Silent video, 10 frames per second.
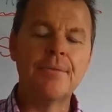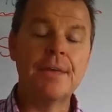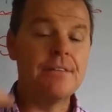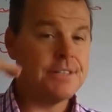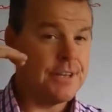
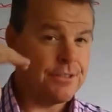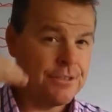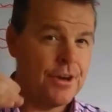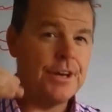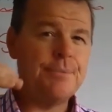There is a
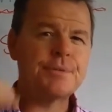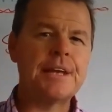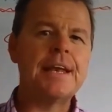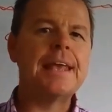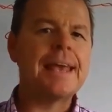
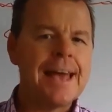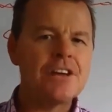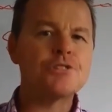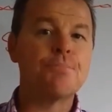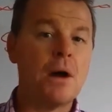30%
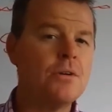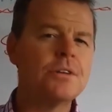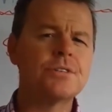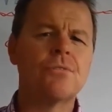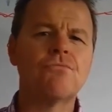cash
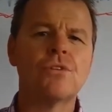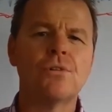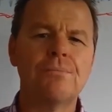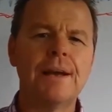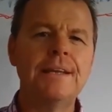bonus on
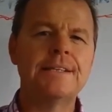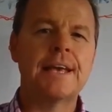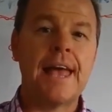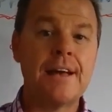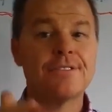Real Money's
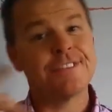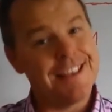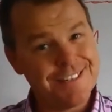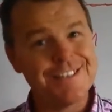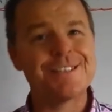accounts.
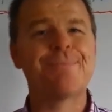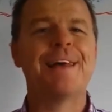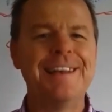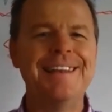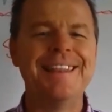That's
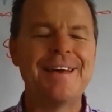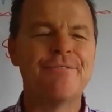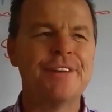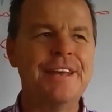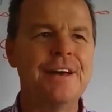explained in
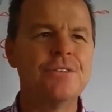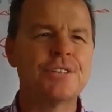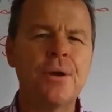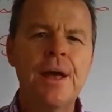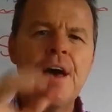that video.
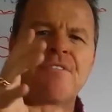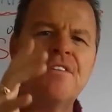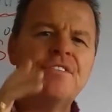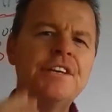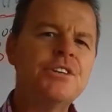So
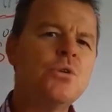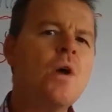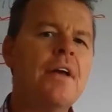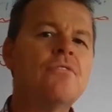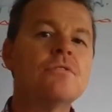
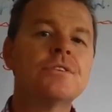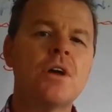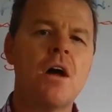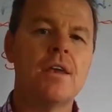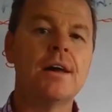
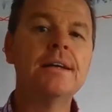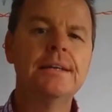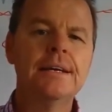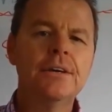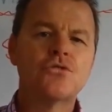$5,200
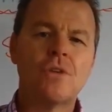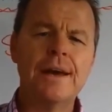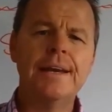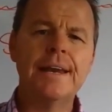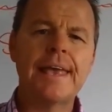
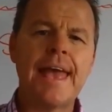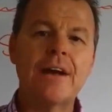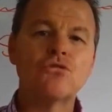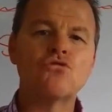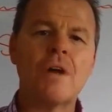trading
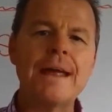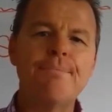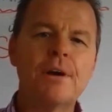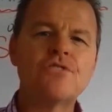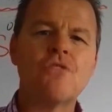account,
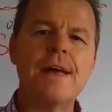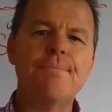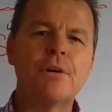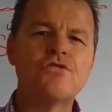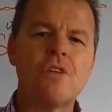trade by
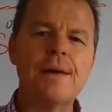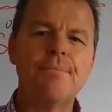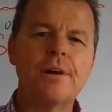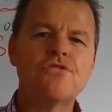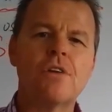trade by trade
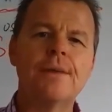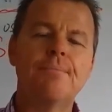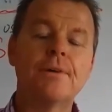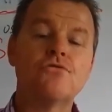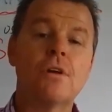by trade
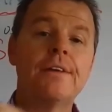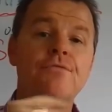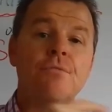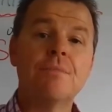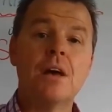by trade,
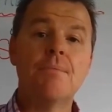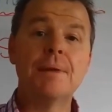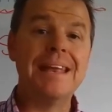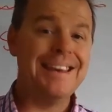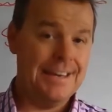from
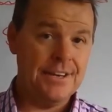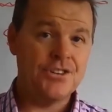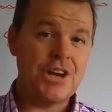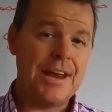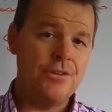beginning of
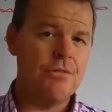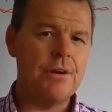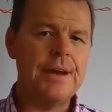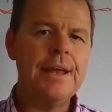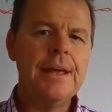
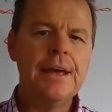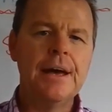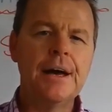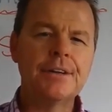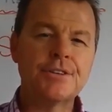January
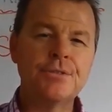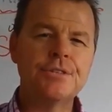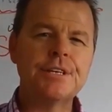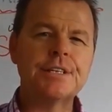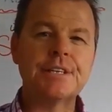
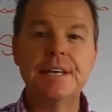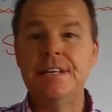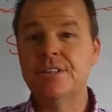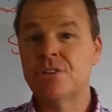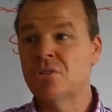
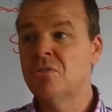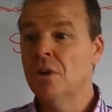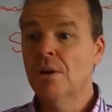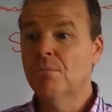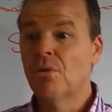2016 to
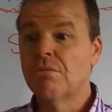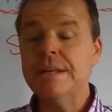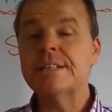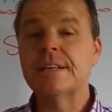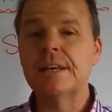more
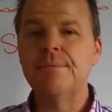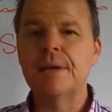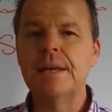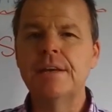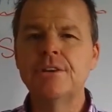recently
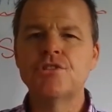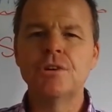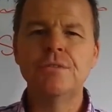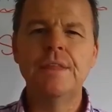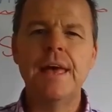beginning of
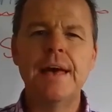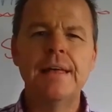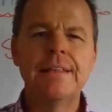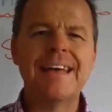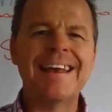June. There,
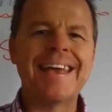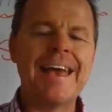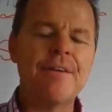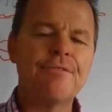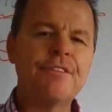that
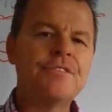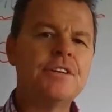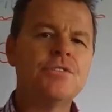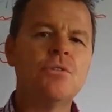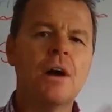account
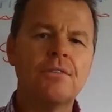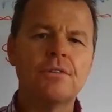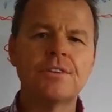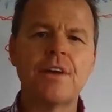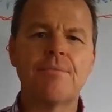
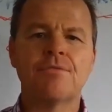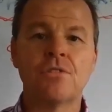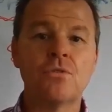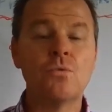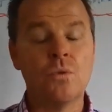5,200 is up
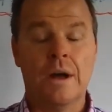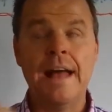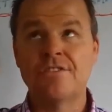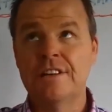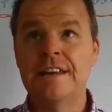to,
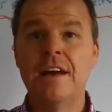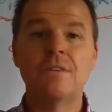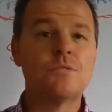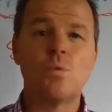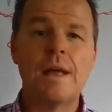actually
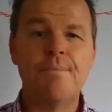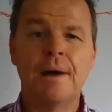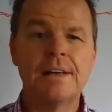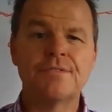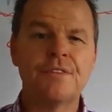now it's way
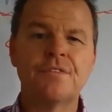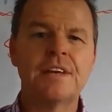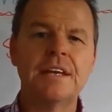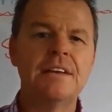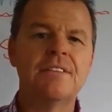past
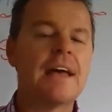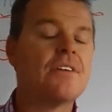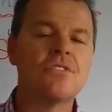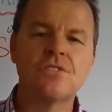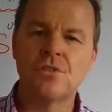
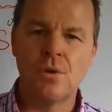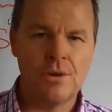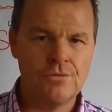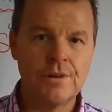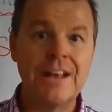
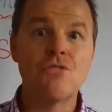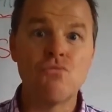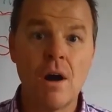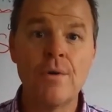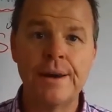15,200 and
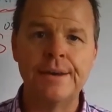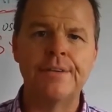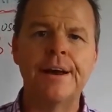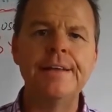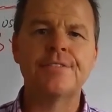growing,
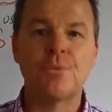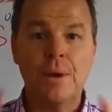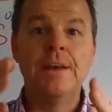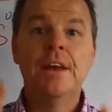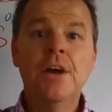right? So
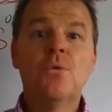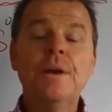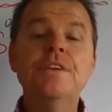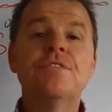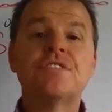
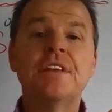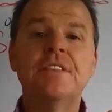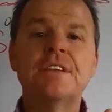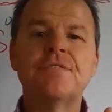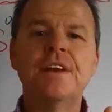when you've seen
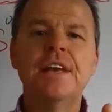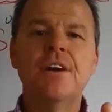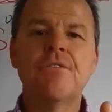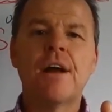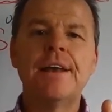this
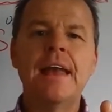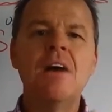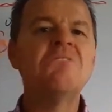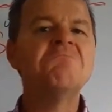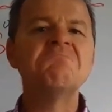video right
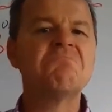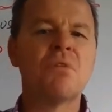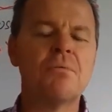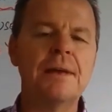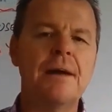now,
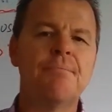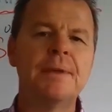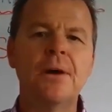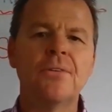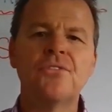probably up
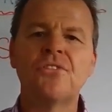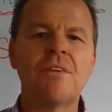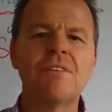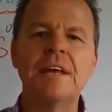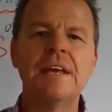beyond
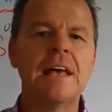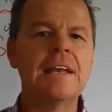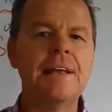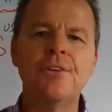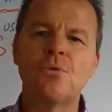17,
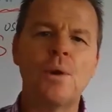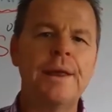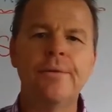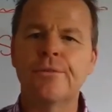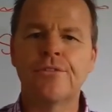18,
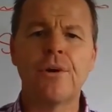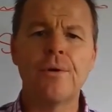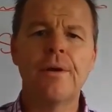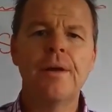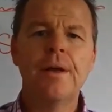20 or so.